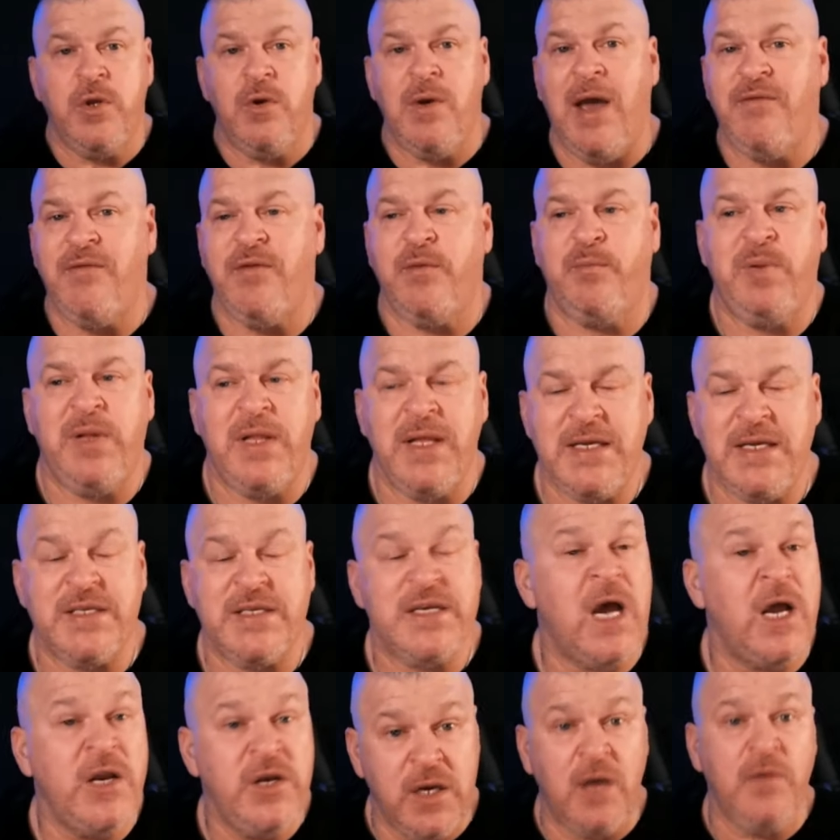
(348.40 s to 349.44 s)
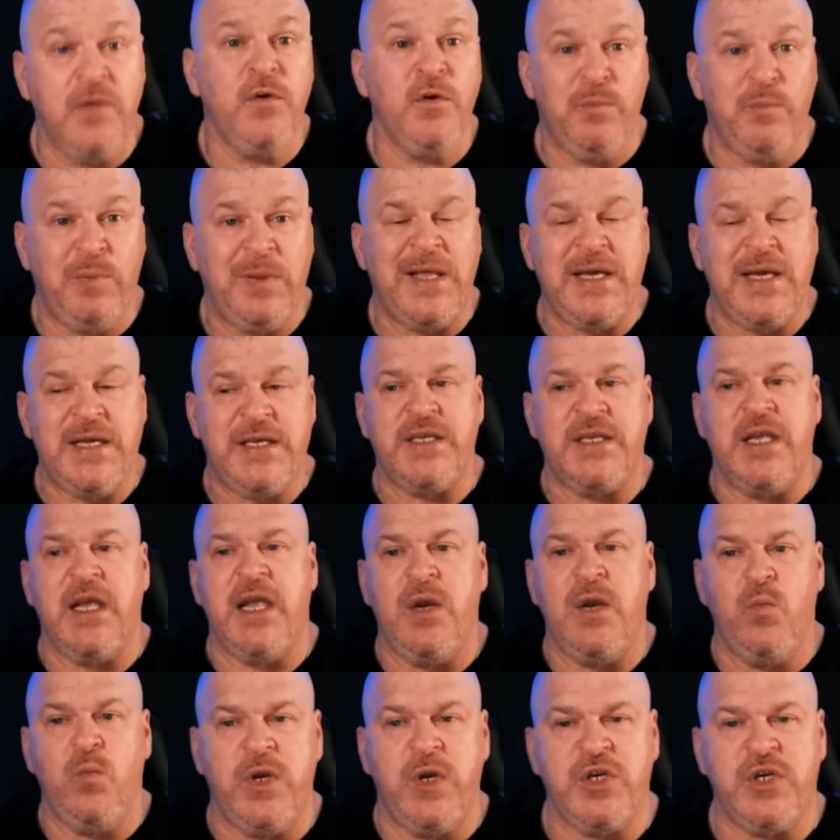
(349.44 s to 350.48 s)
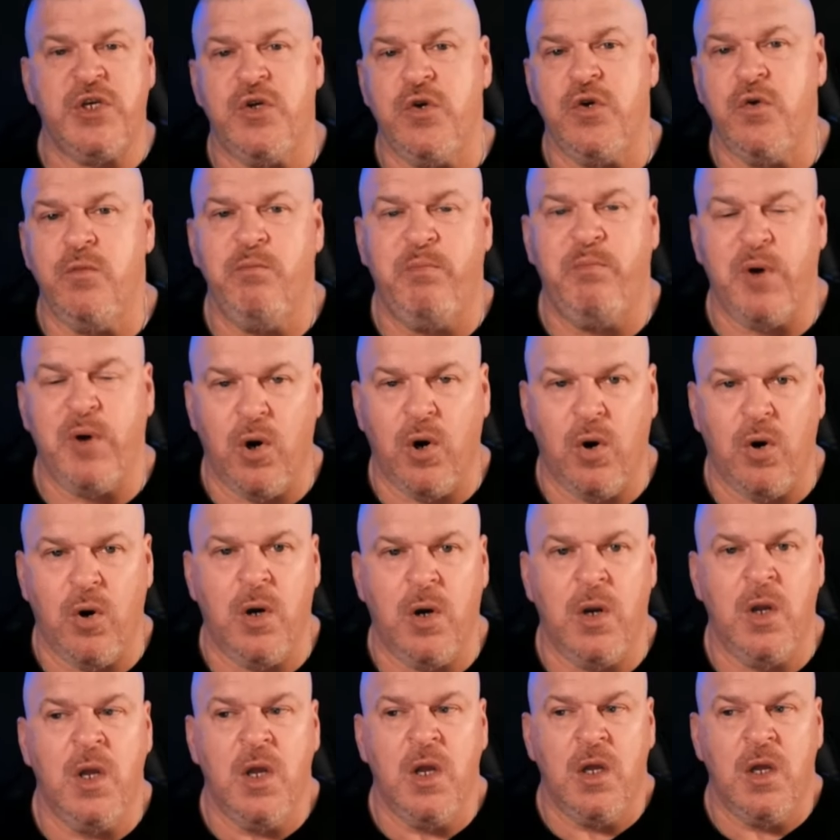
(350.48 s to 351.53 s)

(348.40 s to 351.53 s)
you have a place, another place in which to burn